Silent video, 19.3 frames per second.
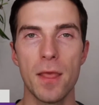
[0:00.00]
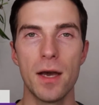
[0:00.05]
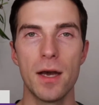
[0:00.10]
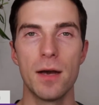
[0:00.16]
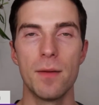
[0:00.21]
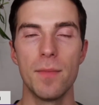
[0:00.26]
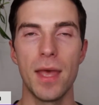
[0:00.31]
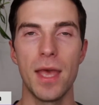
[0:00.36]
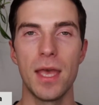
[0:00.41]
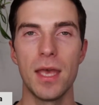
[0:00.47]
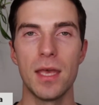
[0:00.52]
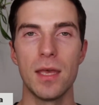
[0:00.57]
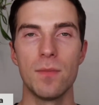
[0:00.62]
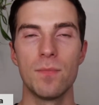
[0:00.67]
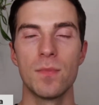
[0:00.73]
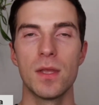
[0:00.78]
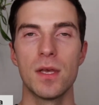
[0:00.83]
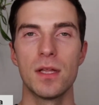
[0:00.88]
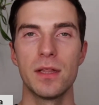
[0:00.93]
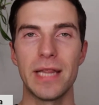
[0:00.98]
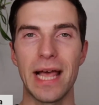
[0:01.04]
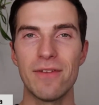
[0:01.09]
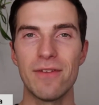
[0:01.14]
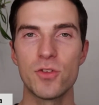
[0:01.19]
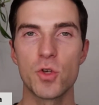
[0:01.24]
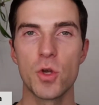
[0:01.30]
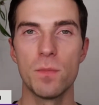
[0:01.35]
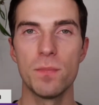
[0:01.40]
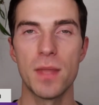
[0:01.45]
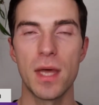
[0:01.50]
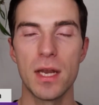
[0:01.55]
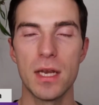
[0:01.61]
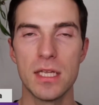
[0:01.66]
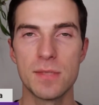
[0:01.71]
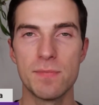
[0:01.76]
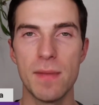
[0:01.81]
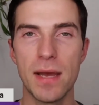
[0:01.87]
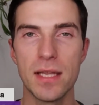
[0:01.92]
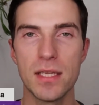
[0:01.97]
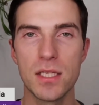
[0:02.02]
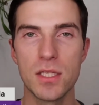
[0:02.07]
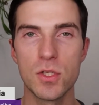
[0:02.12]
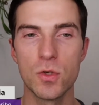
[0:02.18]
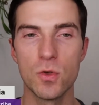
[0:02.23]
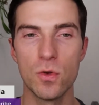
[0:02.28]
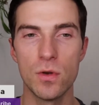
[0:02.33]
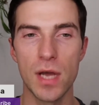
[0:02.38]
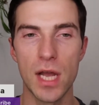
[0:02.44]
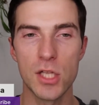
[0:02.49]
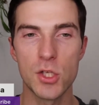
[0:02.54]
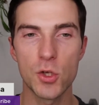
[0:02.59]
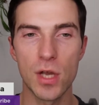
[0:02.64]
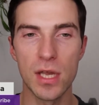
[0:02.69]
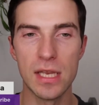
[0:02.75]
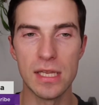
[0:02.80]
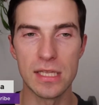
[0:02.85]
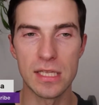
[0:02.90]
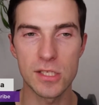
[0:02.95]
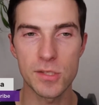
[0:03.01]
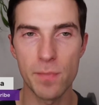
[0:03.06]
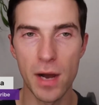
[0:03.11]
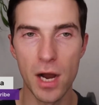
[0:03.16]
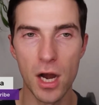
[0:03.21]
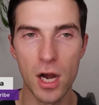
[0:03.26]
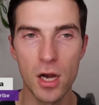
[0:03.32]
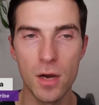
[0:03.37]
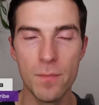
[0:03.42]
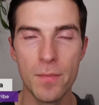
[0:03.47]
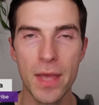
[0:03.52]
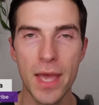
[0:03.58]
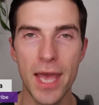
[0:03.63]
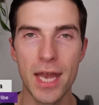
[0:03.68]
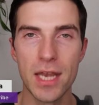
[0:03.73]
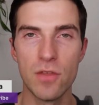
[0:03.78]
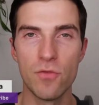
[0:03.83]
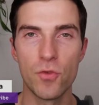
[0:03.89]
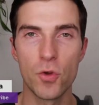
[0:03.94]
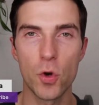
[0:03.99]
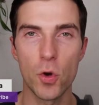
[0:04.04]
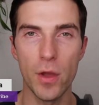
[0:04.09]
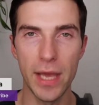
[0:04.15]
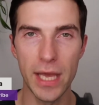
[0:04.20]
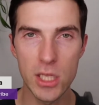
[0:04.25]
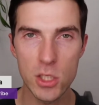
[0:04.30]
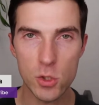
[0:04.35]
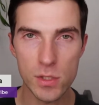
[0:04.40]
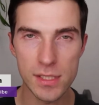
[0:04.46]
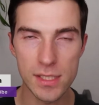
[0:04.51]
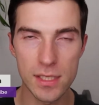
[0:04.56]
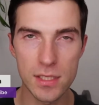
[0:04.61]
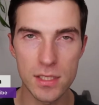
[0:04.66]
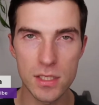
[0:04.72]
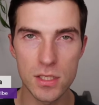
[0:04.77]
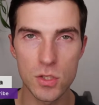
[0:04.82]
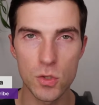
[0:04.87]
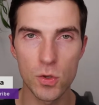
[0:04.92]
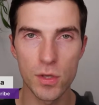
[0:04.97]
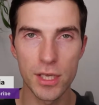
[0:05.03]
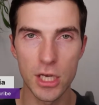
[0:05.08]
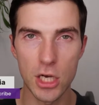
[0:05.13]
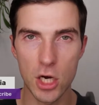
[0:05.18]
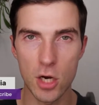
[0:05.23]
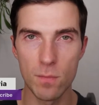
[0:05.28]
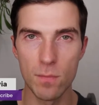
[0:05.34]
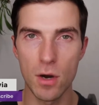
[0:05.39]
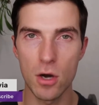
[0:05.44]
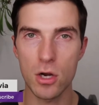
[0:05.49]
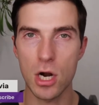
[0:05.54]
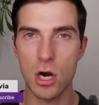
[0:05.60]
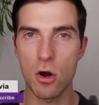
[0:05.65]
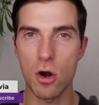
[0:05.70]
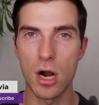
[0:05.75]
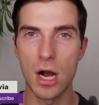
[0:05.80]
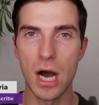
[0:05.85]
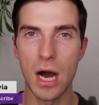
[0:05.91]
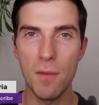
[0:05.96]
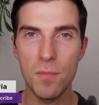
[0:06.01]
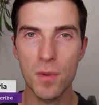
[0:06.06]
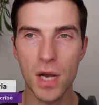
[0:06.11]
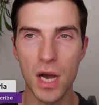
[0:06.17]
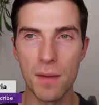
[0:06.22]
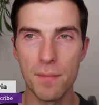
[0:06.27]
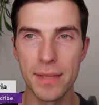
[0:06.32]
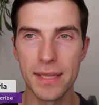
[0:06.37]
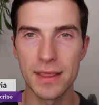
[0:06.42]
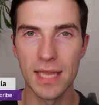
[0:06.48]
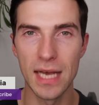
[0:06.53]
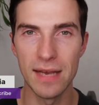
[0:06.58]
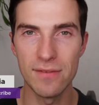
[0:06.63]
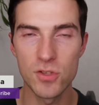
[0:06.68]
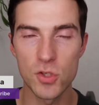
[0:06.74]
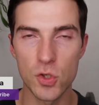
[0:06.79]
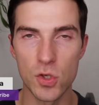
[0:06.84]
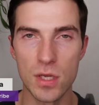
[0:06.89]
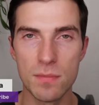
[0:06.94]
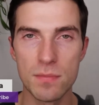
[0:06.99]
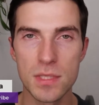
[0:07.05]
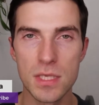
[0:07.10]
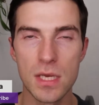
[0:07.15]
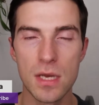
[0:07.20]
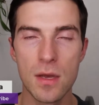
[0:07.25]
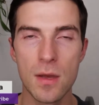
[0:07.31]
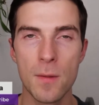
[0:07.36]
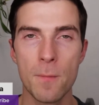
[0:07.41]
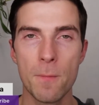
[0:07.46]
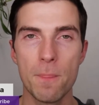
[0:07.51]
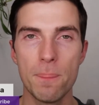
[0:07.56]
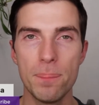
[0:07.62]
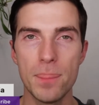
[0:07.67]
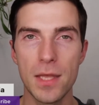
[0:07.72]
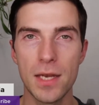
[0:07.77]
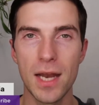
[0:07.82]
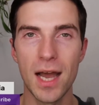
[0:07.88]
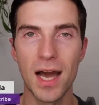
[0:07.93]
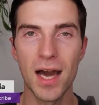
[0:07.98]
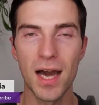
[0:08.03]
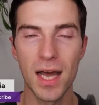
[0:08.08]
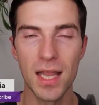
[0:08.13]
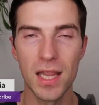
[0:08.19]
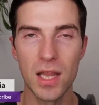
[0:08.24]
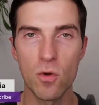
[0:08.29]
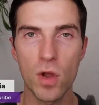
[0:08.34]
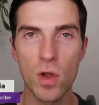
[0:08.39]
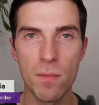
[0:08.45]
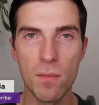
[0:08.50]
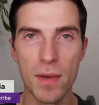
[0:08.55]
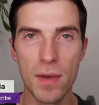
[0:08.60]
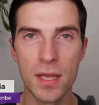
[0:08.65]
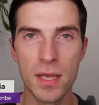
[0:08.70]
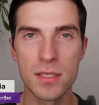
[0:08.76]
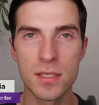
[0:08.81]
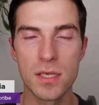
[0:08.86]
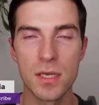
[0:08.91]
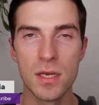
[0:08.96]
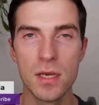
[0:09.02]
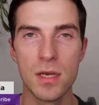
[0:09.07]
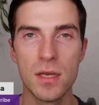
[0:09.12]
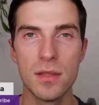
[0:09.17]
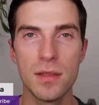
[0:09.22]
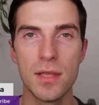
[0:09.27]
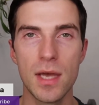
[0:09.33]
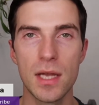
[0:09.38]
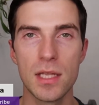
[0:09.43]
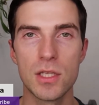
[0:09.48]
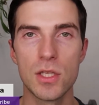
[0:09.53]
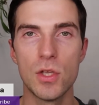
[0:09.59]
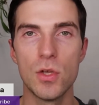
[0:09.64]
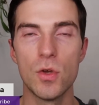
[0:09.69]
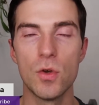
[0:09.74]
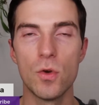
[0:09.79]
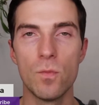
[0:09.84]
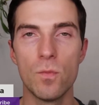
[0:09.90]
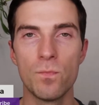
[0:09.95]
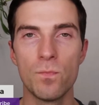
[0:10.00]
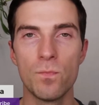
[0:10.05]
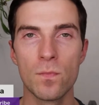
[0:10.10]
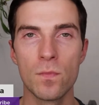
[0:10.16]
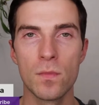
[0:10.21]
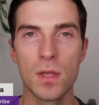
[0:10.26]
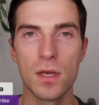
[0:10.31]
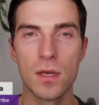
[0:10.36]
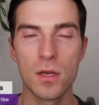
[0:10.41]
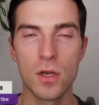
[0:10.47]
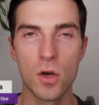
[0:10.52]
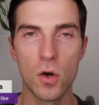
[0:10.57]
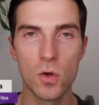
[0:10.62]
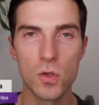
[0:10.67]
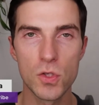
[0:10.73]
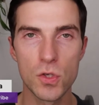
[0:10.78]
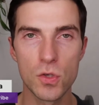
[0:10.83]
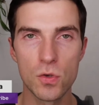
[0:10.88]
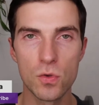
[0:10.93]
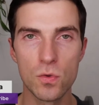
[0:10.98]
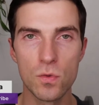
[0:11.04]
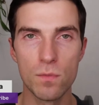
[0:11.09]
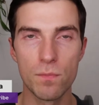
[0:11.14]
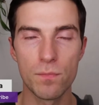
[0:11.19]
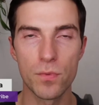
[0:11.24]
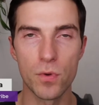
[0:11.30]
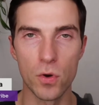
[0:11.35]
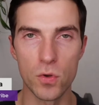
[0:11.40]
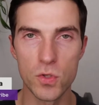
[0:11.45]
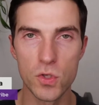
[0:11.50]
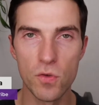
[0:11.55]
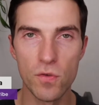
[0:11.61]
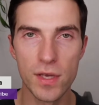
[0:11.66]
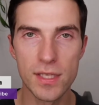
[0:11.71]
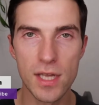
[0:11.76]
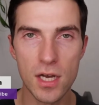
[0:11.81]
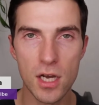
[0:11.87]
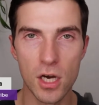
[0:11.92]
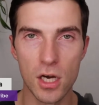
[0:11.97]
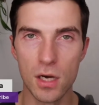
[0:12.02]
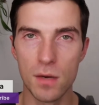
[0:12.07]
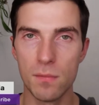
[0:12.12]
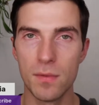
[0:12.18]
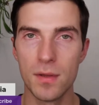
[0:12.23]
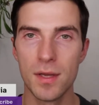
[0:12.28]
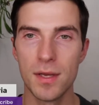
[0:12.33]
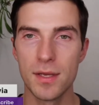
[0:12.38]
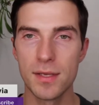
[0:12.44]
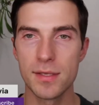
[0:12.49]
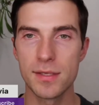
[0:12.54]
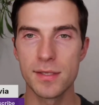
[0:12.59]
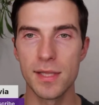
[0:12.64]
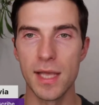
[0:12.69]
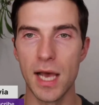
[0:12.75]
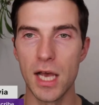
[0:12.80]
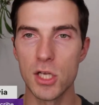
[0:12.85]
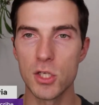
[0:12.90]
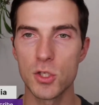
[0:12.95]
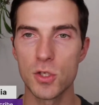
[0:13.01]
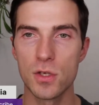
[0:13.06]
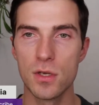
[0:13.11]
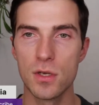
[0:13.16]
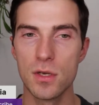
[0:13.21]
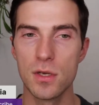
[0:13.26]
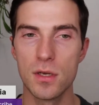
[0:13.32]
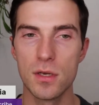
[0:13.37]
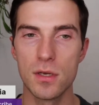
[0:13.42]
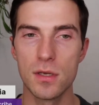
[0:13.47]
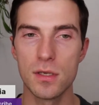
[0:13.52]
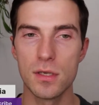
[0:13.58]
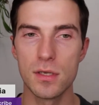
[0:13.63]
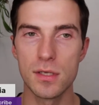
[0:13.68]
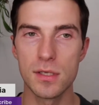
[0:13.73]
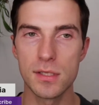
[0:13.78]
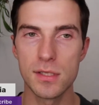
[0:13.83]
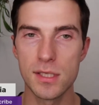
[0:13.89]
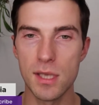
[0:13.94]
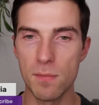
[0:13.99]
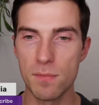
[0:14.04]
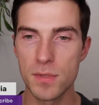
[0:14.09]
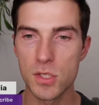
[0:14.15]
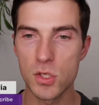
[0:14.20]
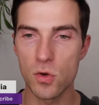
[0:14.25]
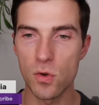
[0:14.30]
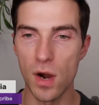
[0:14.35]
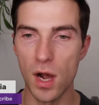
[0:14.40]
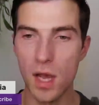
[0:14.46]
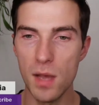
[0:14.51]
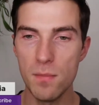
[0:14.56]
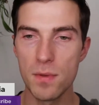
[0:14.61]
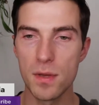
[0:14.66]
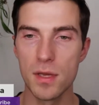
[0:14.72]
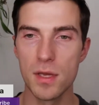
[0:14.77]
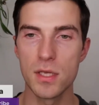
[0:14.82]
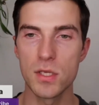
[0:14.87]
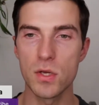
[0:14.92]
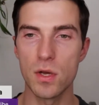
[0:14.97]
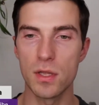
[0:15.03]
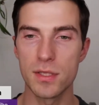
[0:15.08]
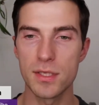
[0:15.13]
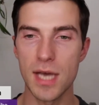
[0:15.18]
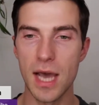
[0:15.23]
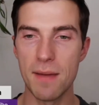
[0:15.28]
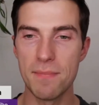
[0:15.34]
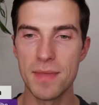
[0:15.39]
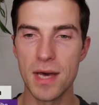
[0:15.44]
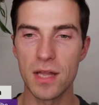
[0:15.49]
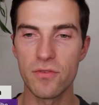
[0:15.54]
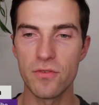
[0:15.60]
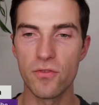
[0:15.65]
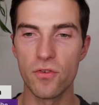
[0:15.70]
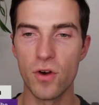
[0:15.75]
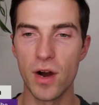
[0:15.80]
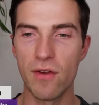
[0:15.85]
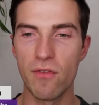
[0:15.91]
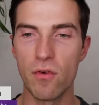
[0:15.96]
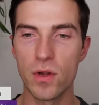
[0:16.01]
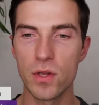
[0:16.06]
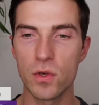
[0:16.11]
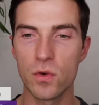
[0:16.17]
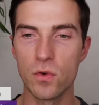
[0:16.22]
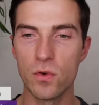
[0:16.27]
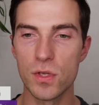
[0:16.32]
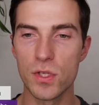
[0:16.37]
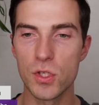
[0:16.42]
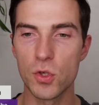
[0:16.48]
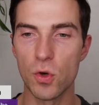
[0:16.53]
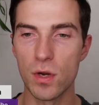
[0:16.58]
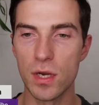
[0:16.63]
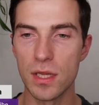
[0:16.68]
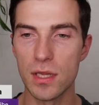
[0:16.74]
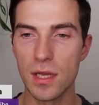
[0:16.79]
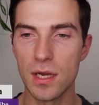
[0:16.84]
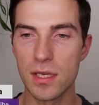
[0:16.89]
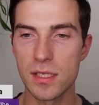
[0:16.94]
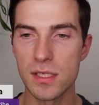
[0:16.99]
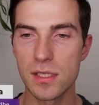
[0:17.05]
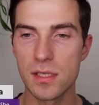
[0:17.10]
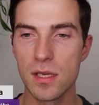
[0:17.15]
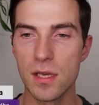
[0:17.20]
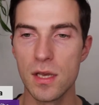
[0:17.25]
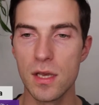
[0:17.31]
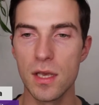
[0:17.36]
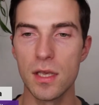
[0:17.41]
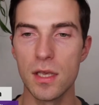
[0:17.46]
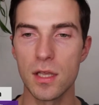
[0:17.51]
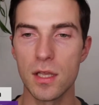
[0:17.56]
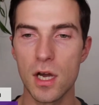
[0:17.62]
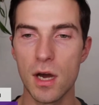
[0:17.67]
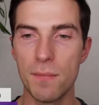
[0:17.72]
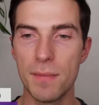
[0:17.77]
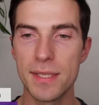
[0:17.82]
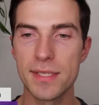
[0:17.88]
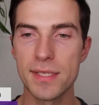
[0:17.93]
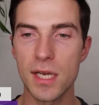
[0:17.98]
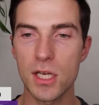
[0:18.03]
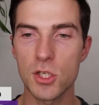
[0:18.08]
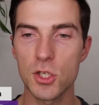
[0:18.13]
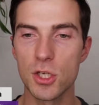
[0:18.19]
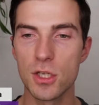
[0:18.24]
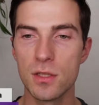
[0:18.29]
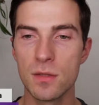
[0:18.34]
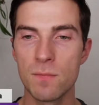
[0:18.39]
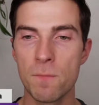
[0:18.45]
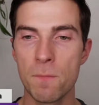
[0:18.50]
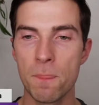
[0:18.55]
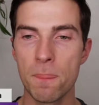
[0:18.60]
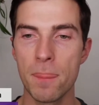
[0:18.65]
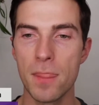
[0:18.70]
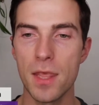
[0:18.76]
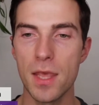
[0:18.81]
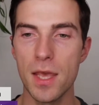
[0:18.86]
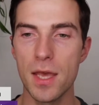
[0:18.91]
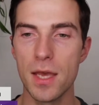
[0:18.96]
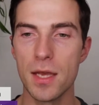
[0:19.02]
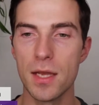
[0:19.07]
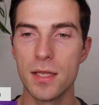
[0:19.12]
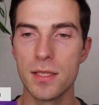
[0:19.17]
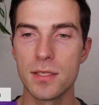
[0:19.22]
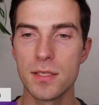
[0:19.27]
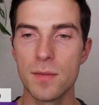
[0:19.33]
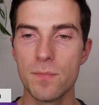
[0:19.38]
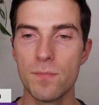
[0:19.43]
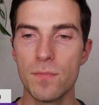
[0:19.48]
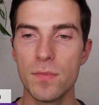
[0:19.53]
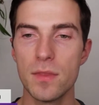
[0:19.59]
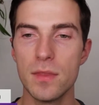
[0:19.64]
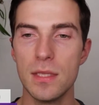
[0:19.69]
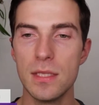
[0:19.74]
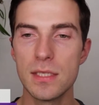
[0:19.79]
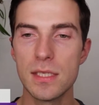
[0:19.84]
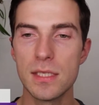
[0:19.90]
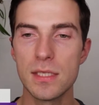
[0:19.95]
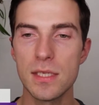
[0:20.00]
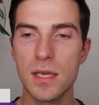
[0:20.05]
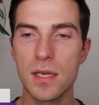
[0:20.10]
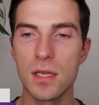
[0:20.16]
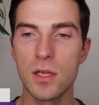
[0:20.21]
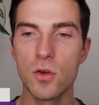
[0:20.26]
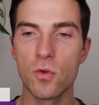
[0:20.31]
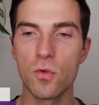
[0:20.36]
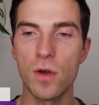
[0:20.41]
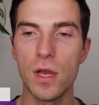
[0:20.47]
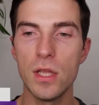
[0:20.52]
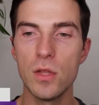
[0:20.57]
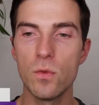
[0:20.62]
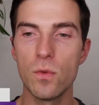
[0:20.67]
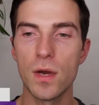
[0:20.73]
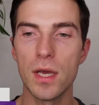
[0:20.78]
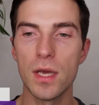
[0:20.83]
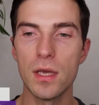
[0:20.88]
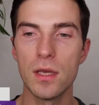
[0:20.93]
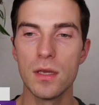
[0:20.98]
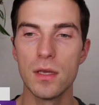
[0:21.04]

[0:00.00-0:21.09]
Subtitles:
a live stream that is meant to educate and inspire. And if you're interested to hear about our upcoming live streams, then I highly recommend that you go to produbia.com/subscribe. So I'll type that for everyone who is joining us in the comment section. And this is a great way